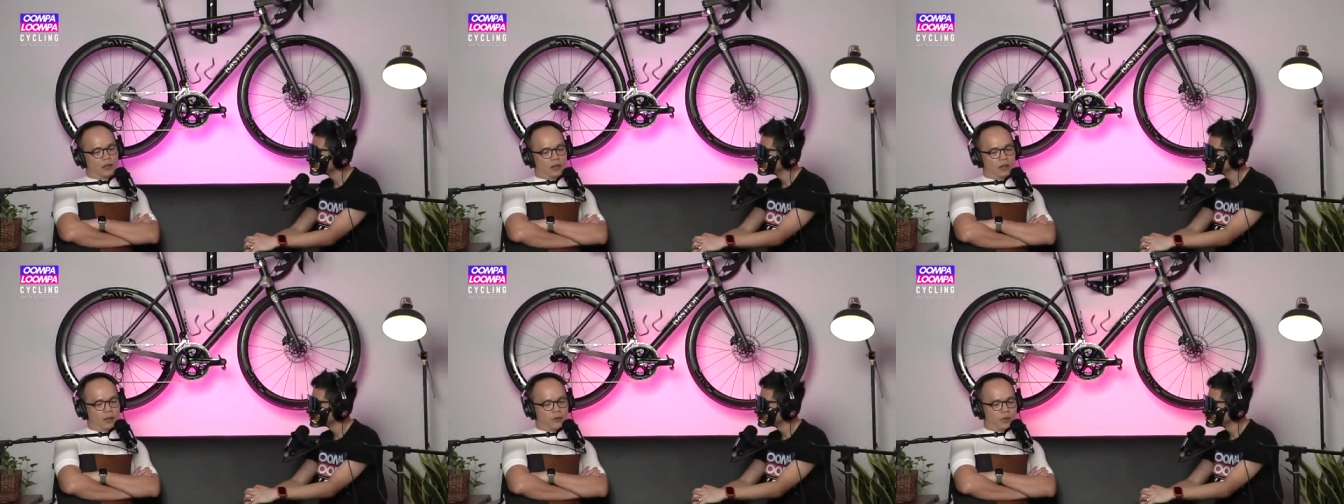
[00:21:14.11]

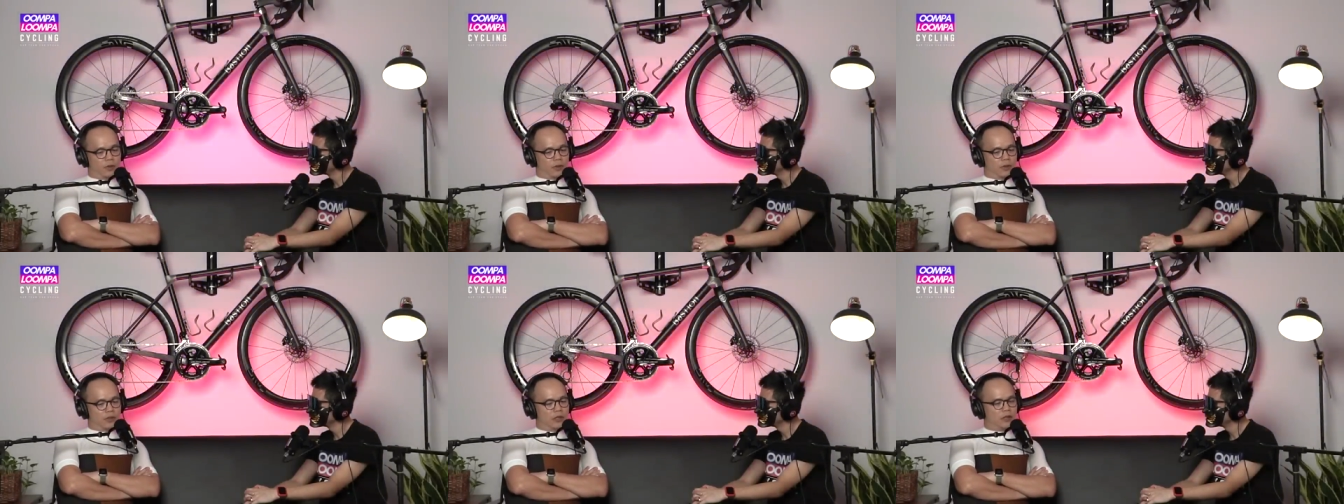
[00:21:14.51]
Yeah,
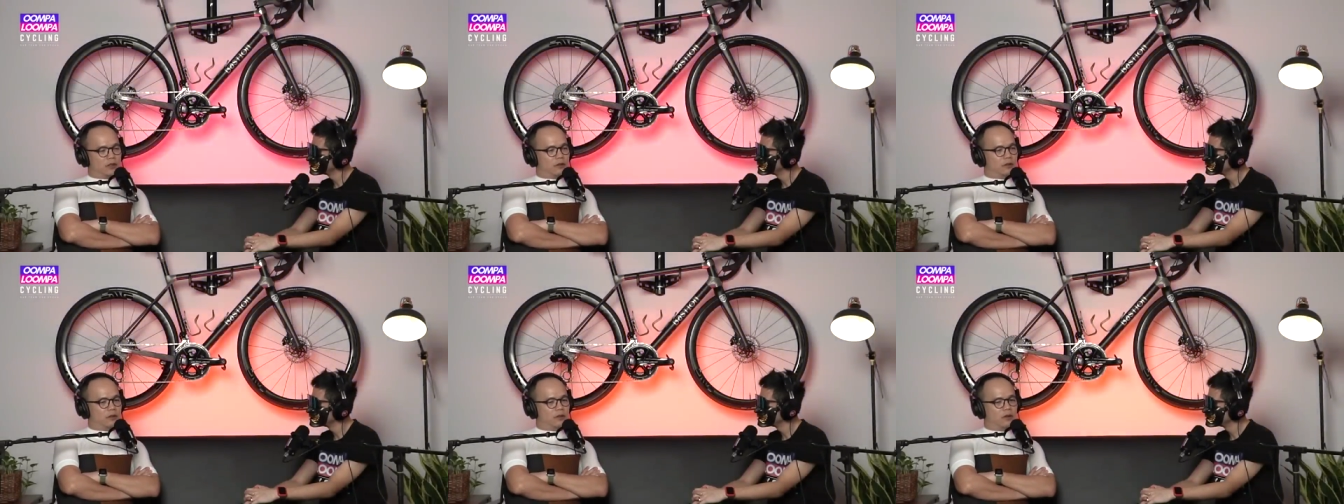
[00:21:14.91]
American. He's,
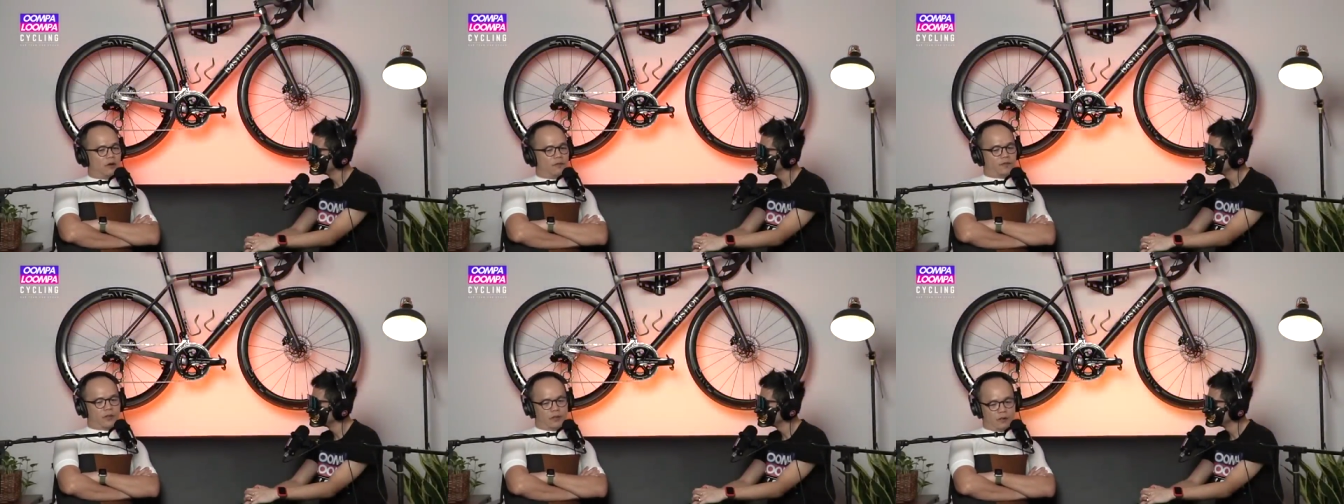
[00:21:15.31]
he's
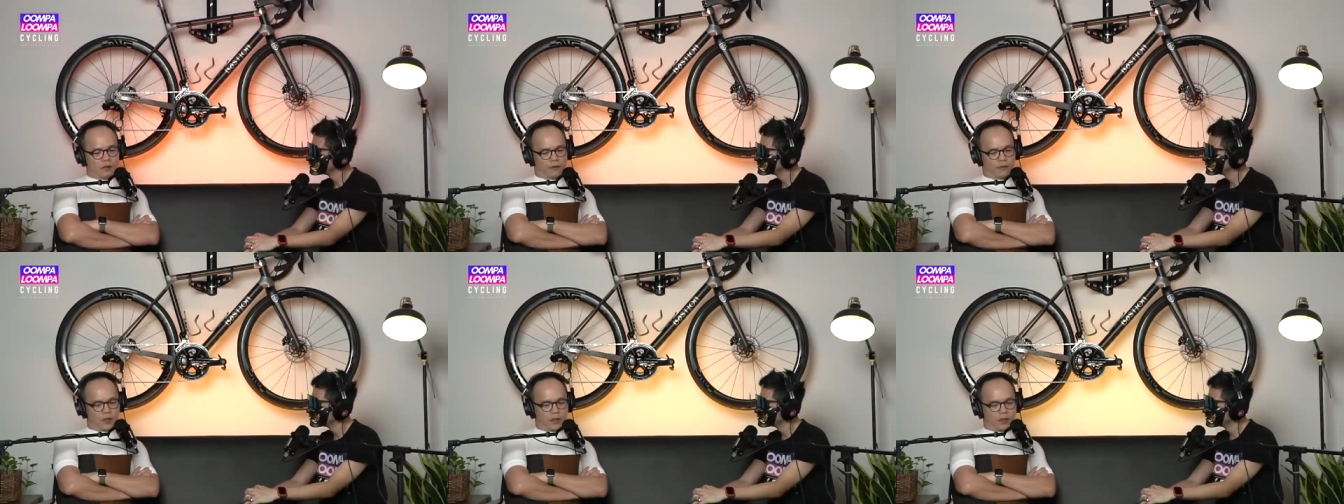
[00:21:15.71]
godfather
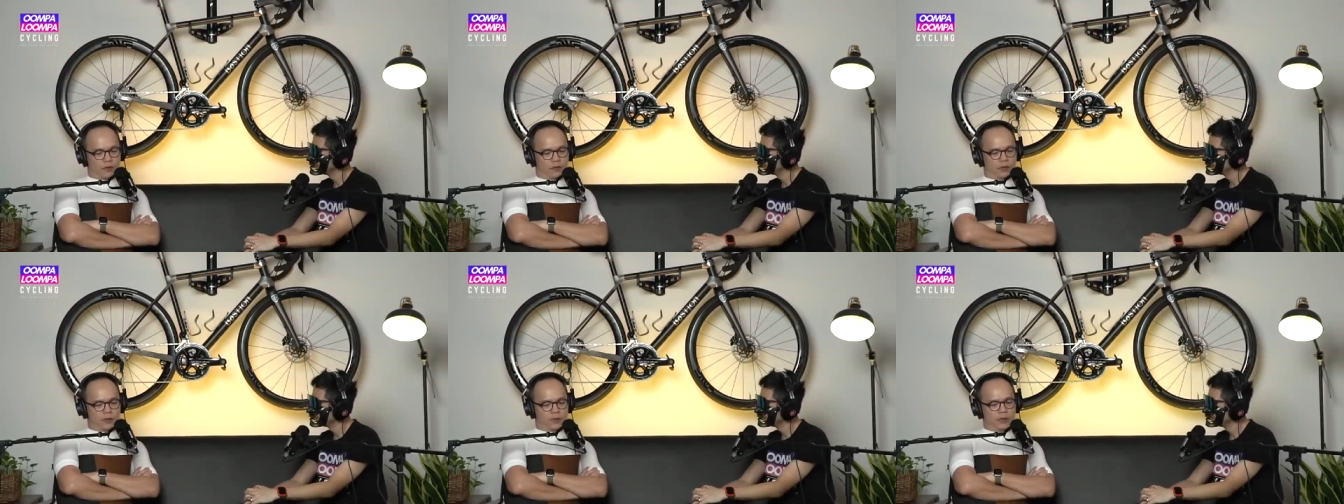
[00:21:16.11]
of uh,
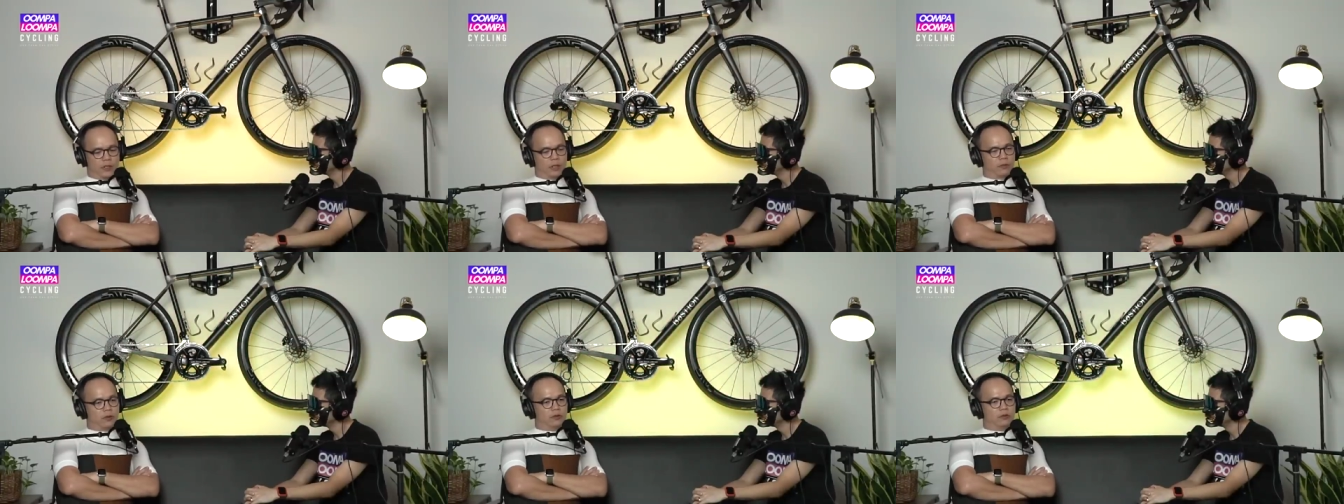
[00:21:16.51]

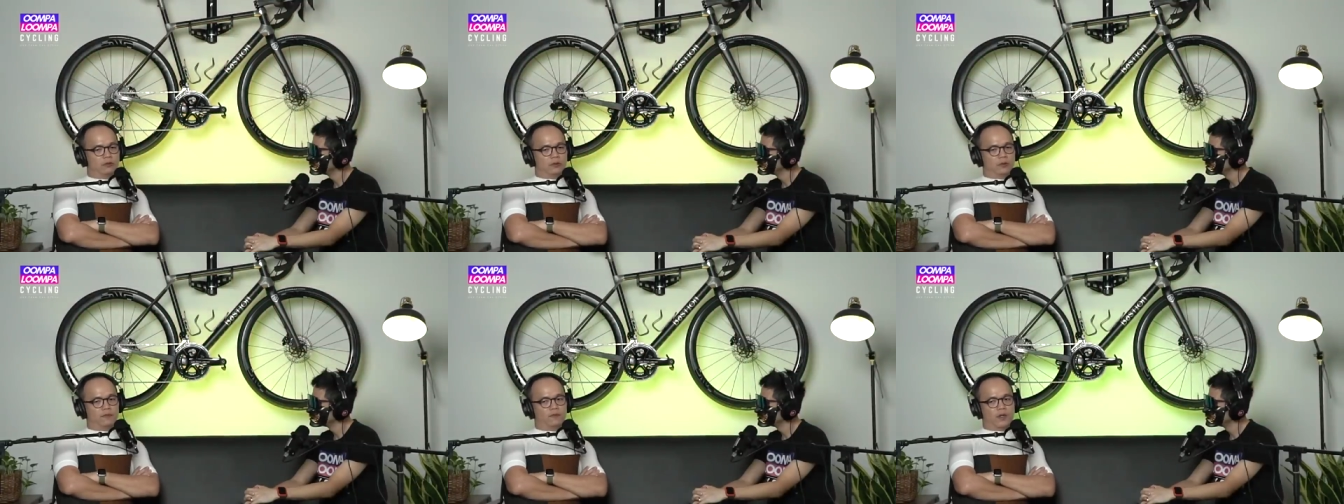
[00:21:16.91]

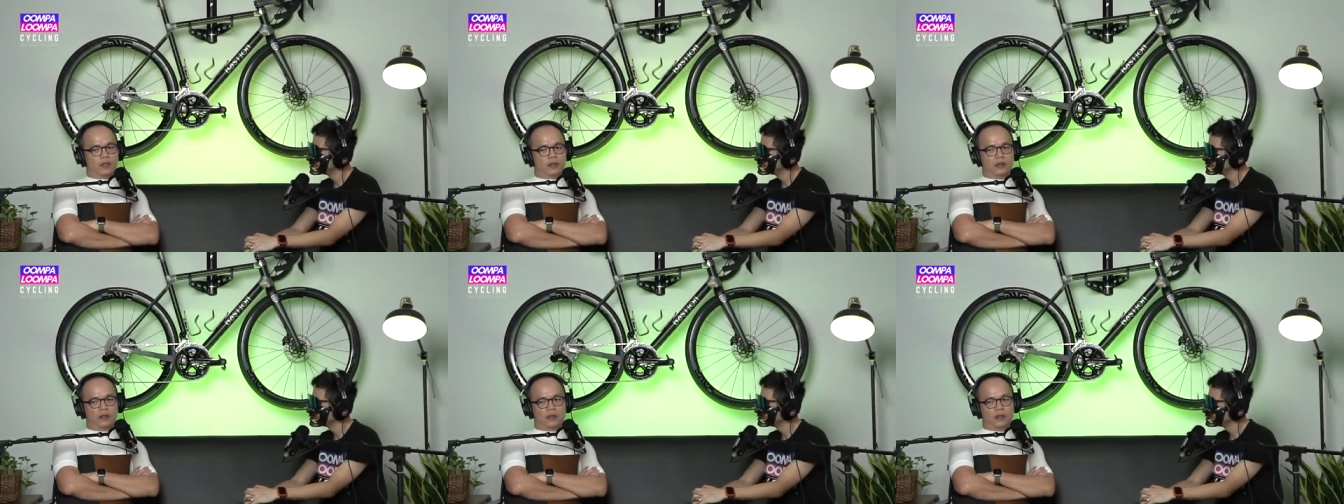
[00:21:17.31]
OSPW. In
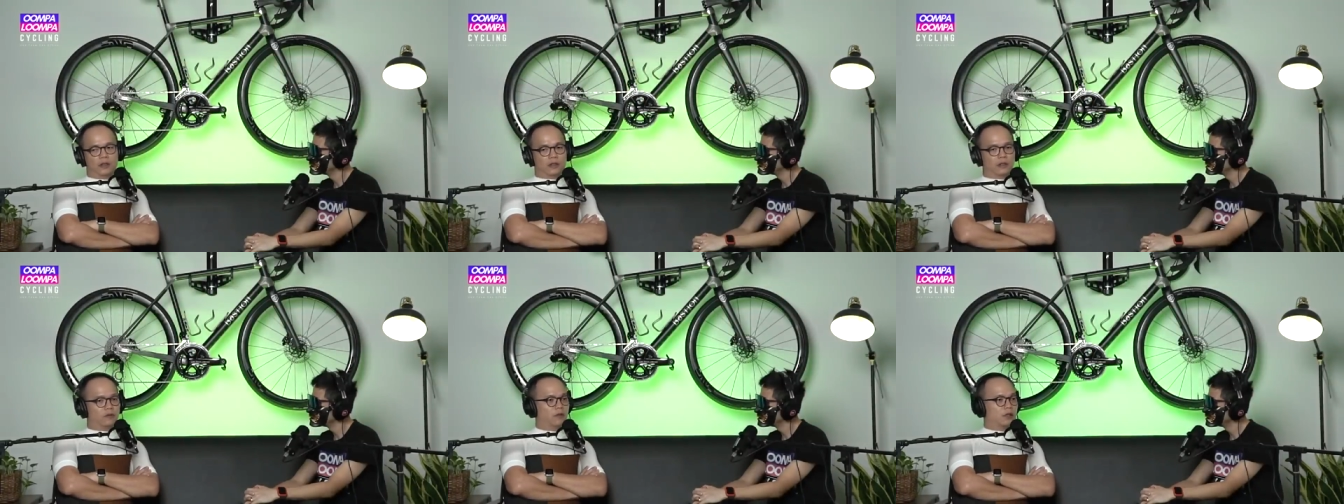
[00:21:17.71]
fact, he,
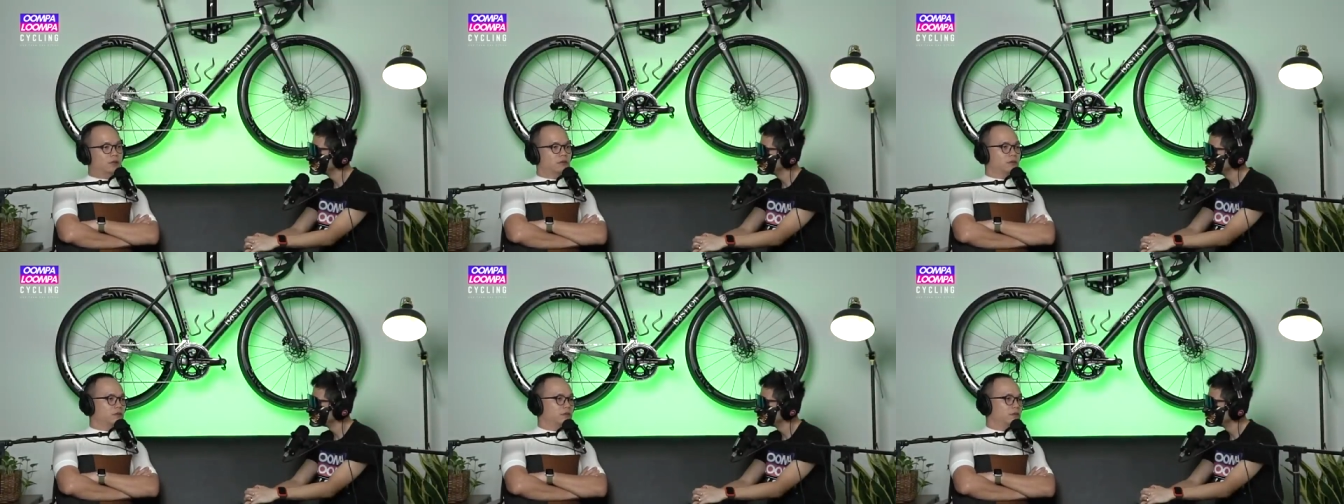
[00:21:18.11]
he's the one
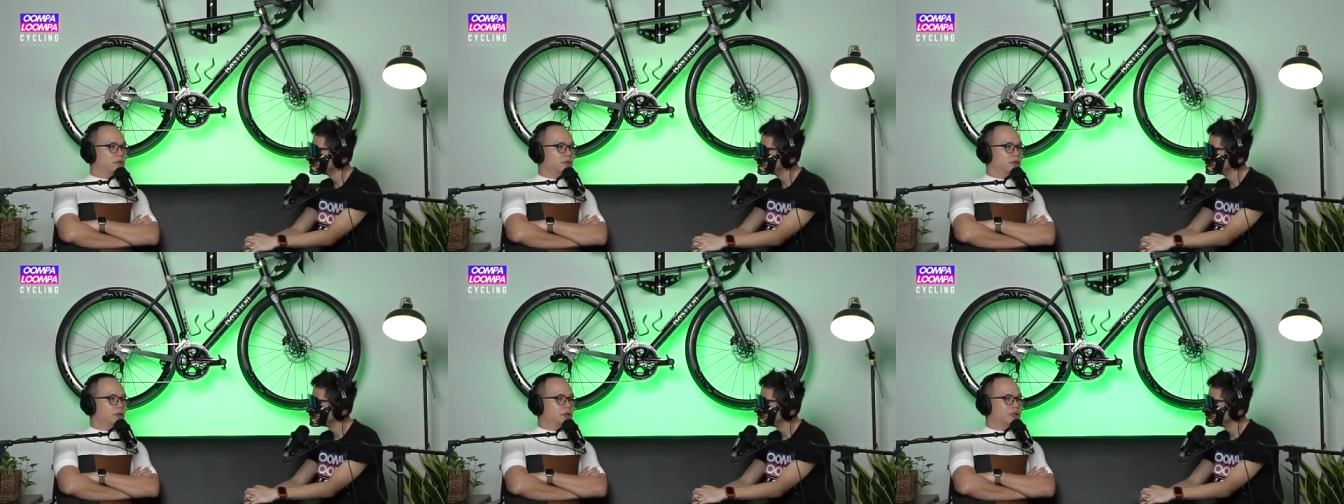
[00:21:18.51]

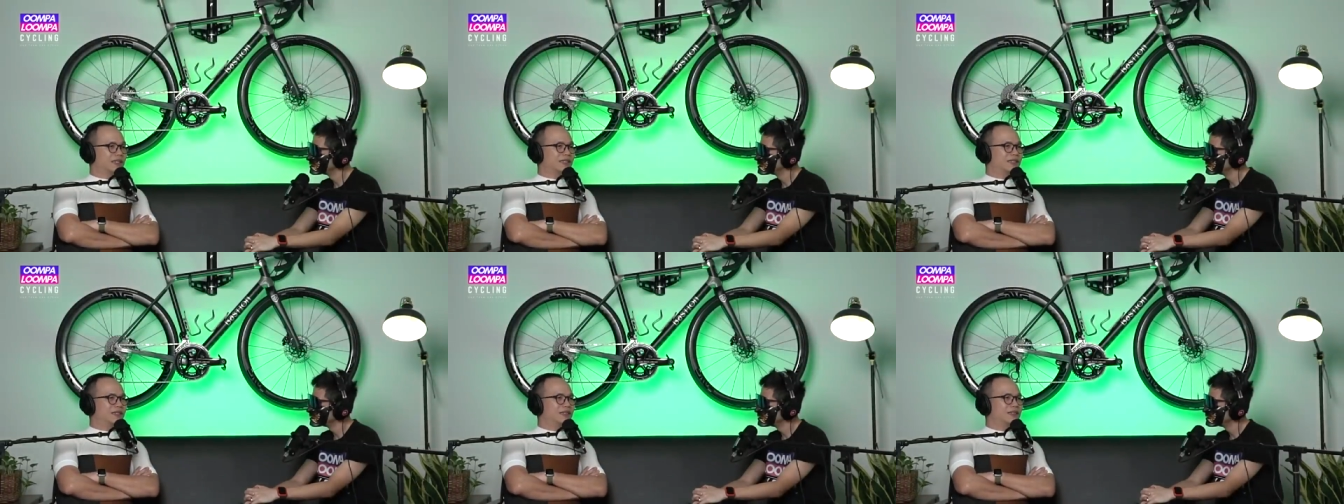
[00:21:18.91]
who,
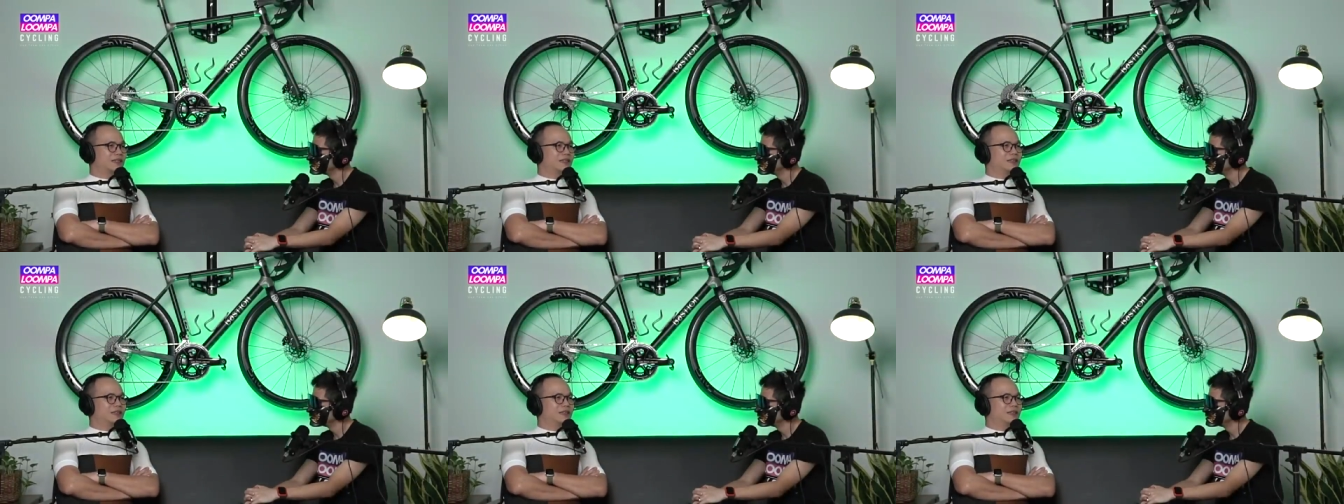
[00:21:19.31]
is, He's,